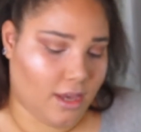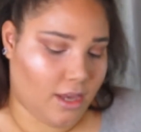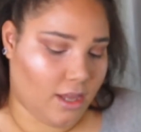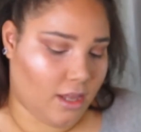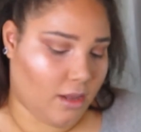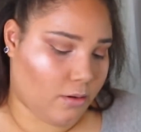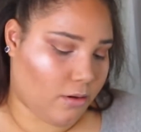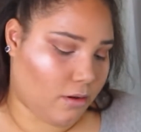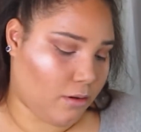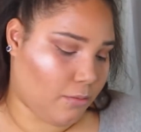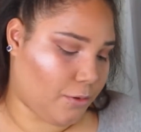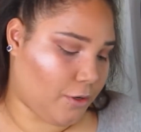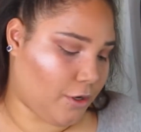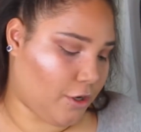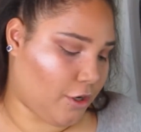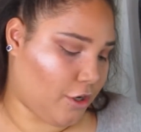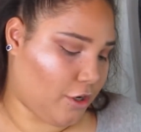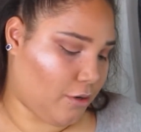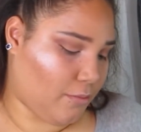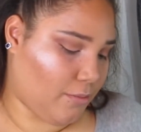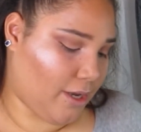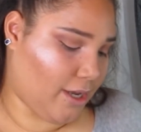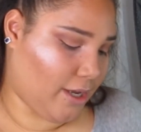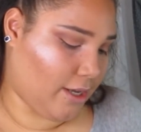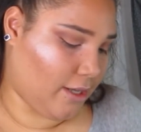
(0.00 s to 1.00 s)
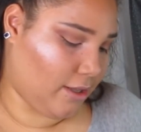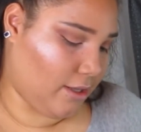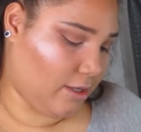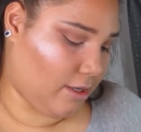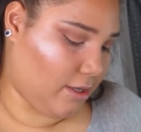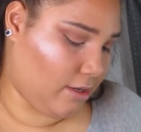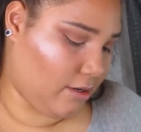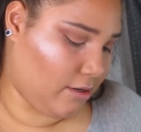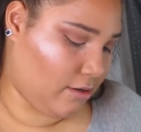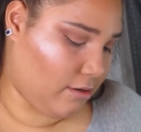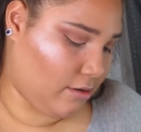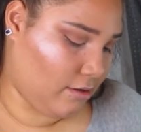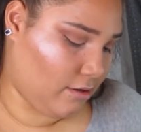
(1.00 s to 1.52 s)
I'm gonna put it under my
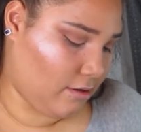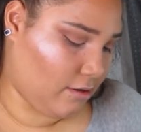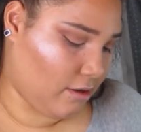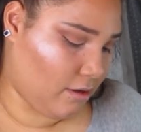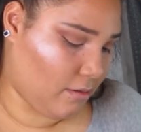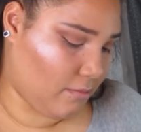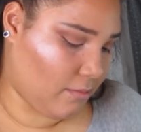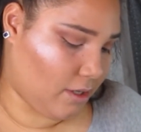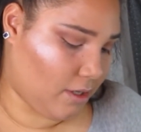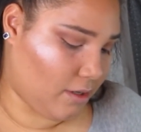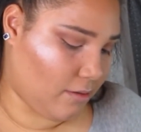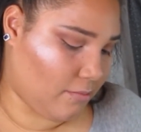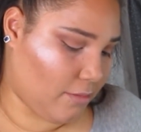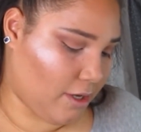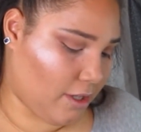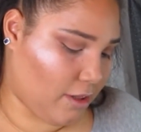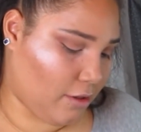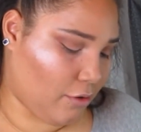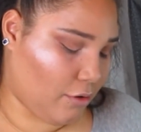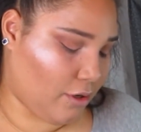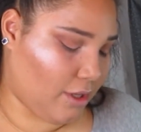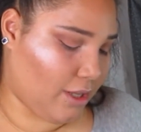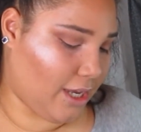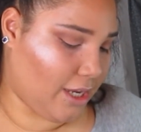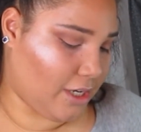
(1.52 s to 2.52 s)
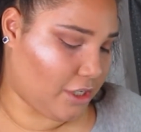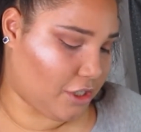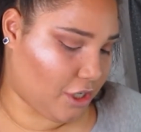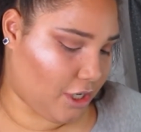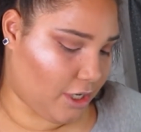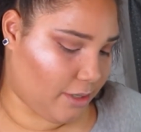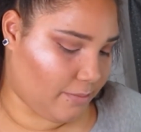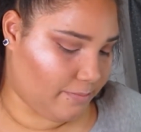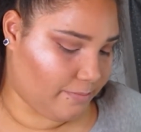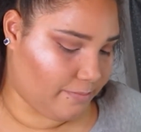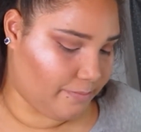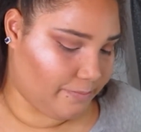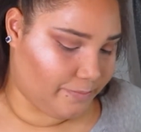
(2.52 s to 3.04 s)
eyelid. I mean my lower lash
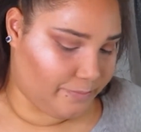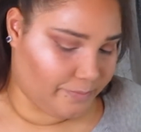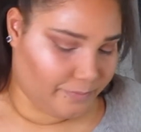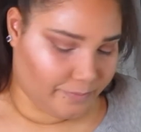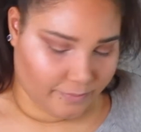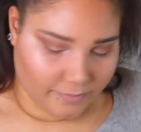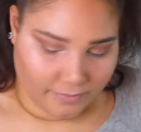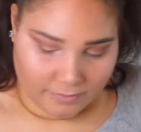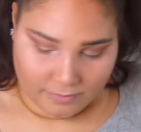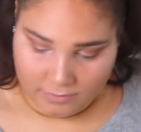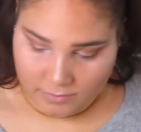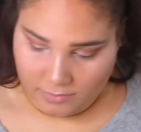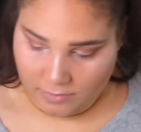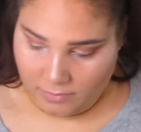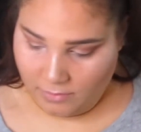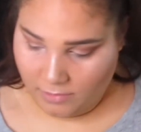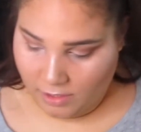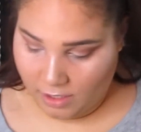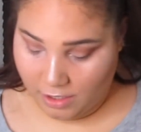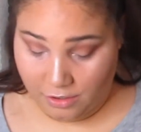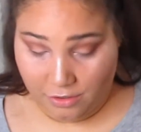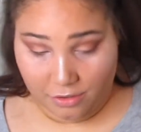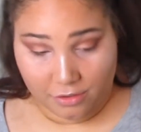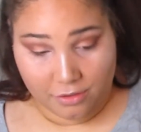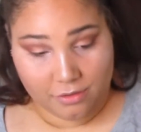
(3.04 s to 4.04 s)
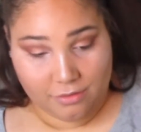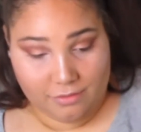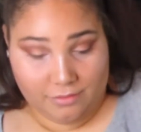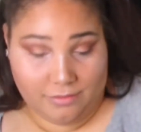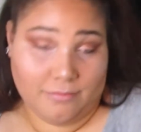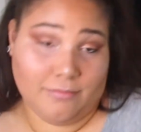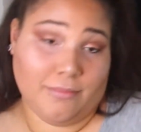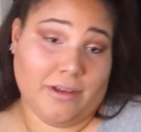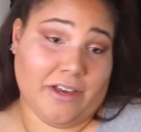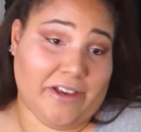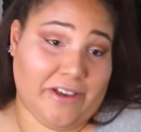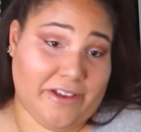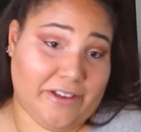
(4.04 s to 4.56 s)
line. Under
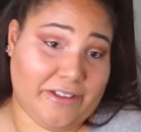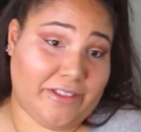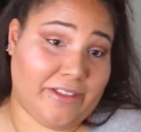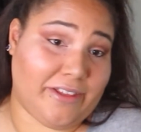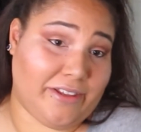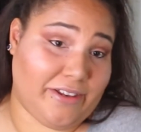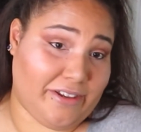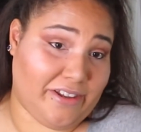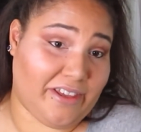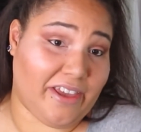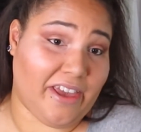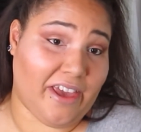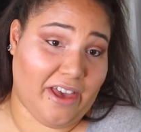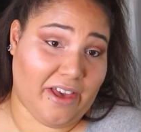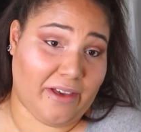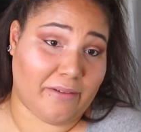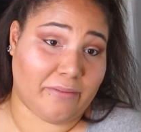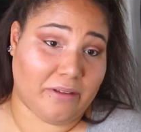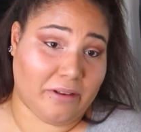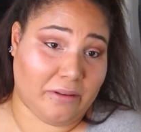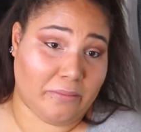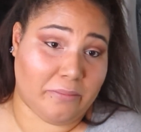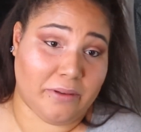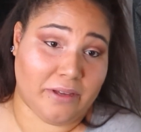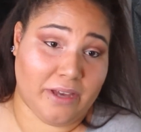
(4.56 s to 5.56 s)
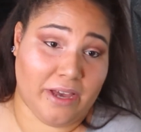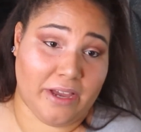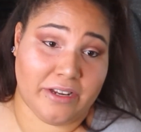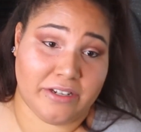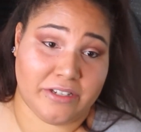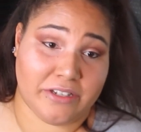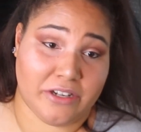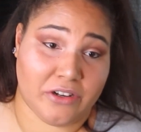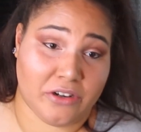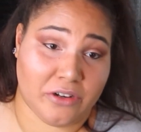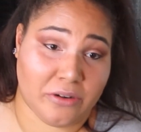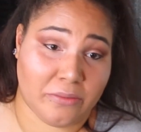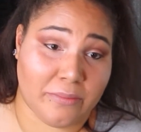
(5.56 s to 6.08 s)
my eyelid. Yeah, I'm gonna put
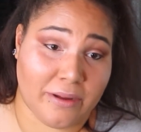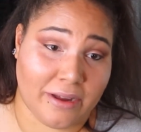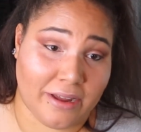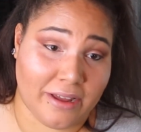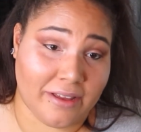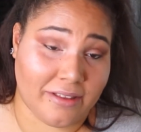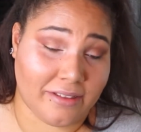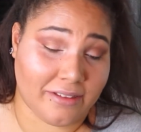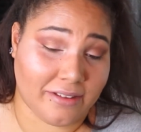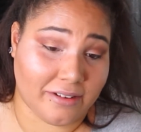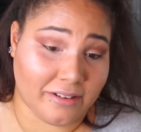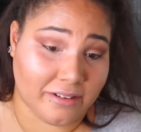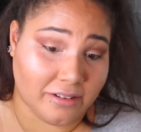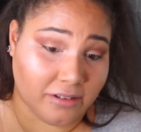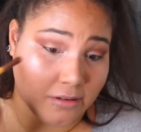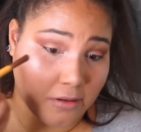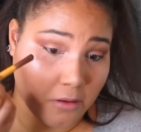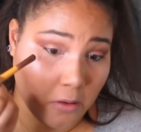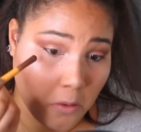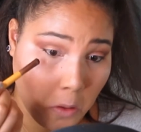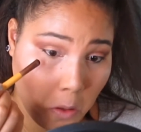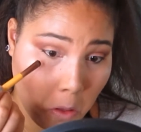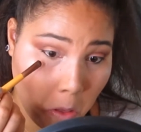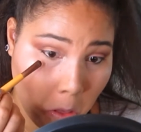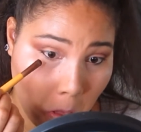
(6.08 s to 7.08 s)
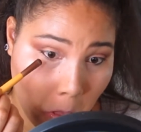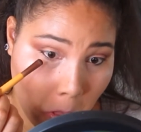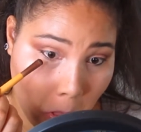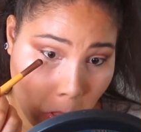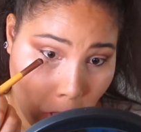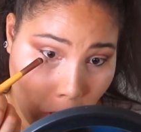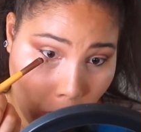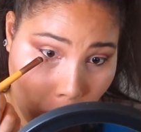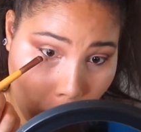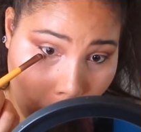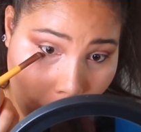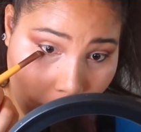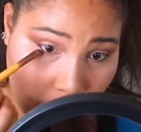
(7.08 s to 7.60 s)
eyeshadow on my eyelid.
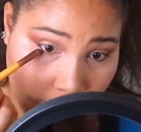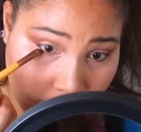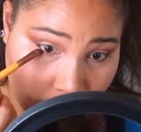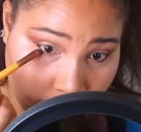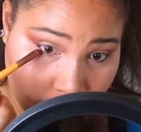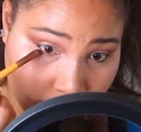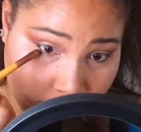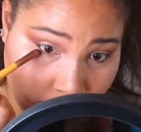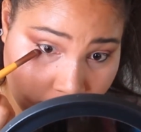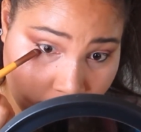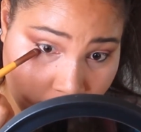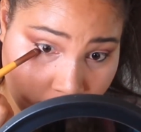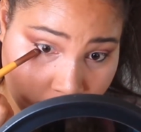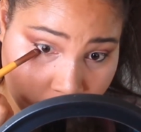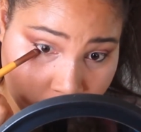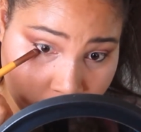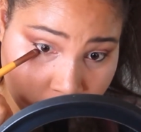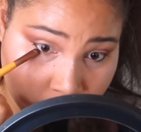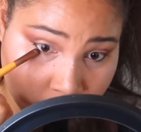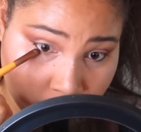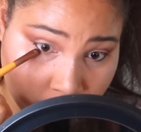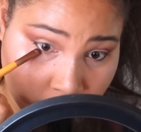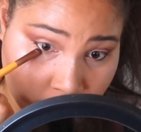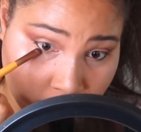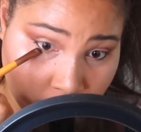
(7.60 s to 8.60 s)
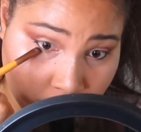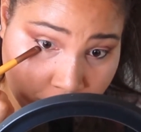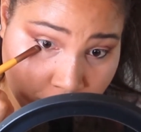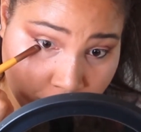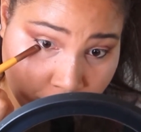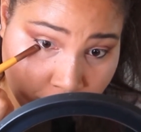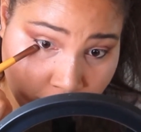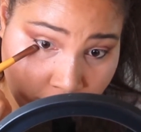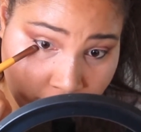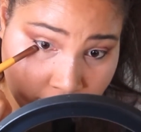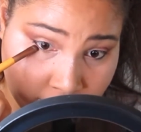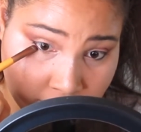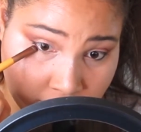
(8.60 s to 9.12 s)
And I'm just gonna
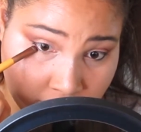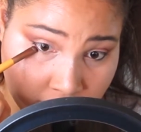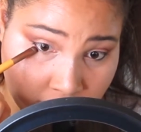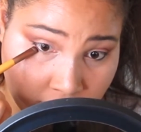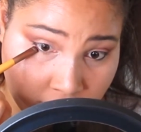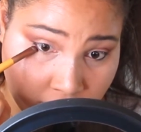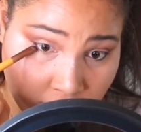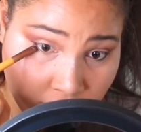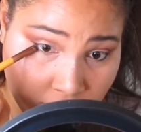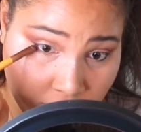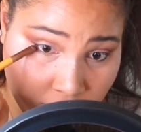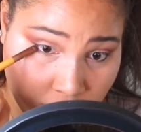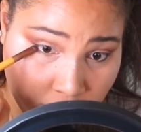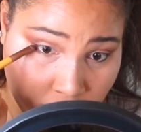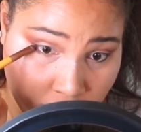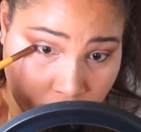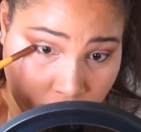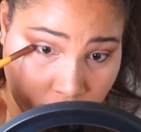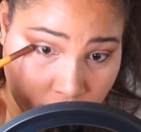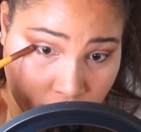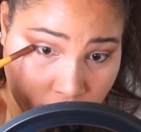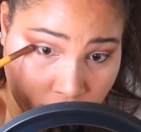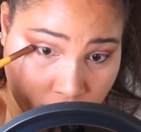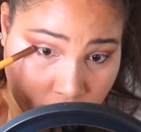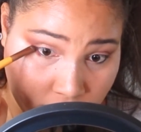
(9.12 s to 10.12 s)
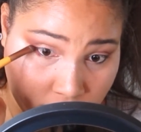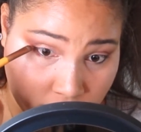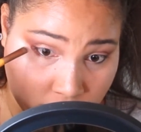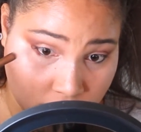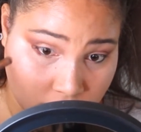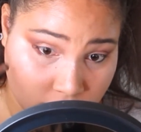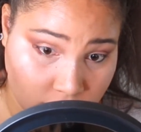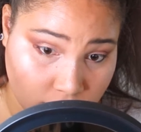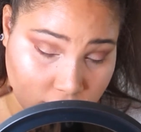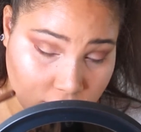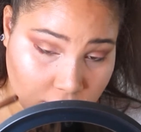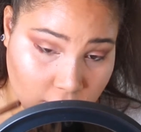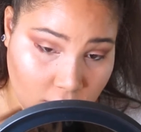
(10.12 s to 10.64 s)
press it in
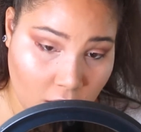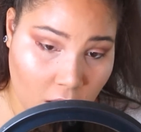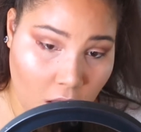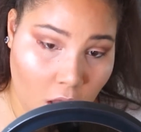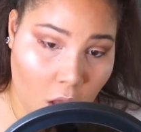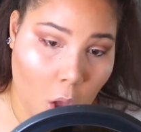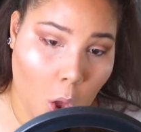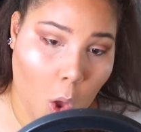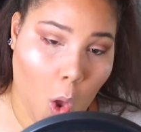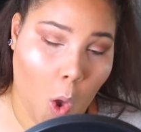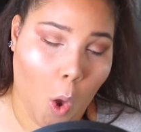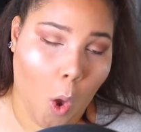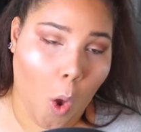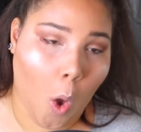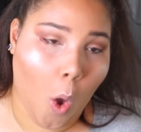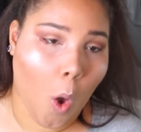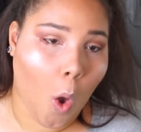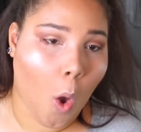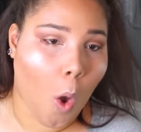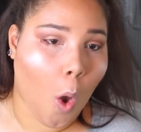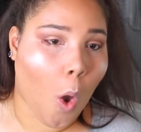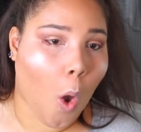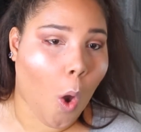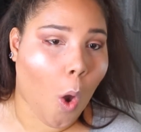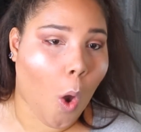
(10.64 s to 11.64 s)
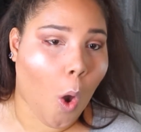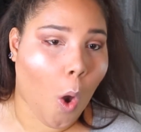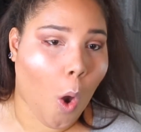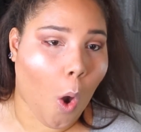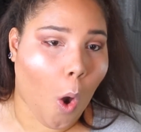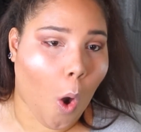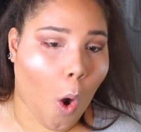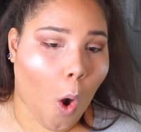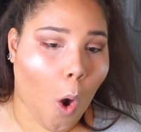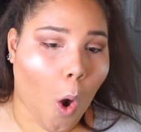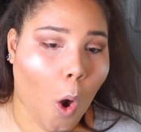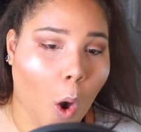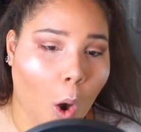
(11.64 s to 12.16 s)
because
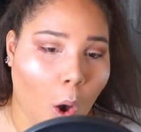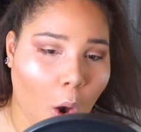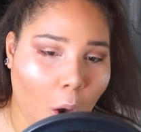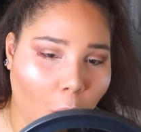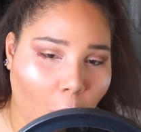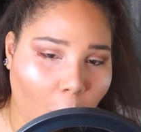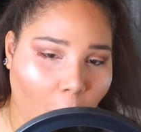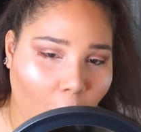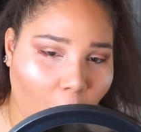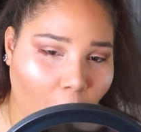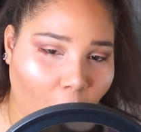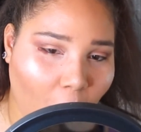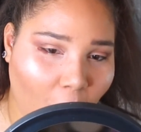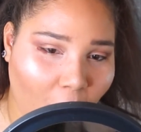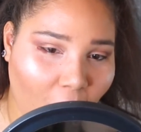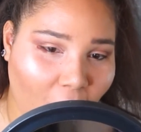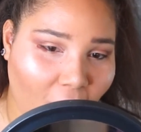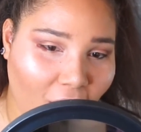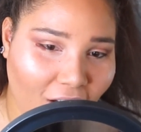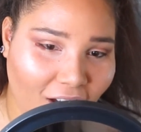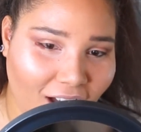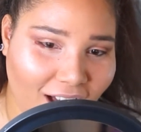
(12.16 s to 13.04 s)
oh